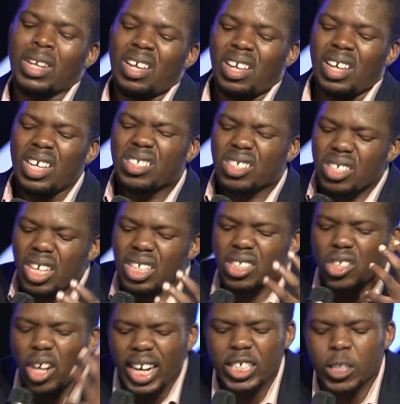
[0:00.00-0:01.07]
It's
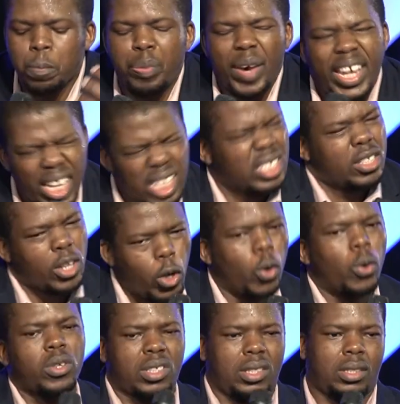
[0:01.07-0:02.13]
not as bad as it
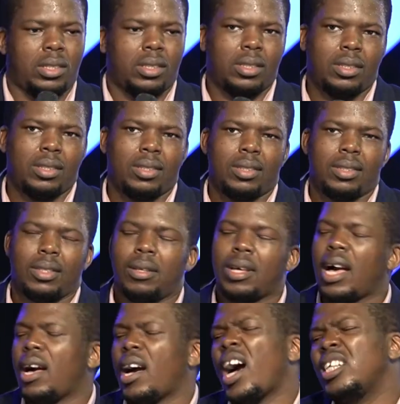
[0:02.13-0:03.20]
looks.
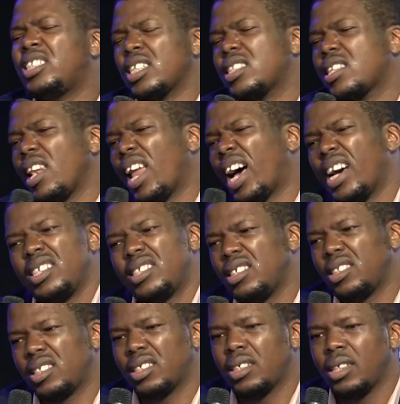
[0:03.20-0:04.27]
I just lied, nje.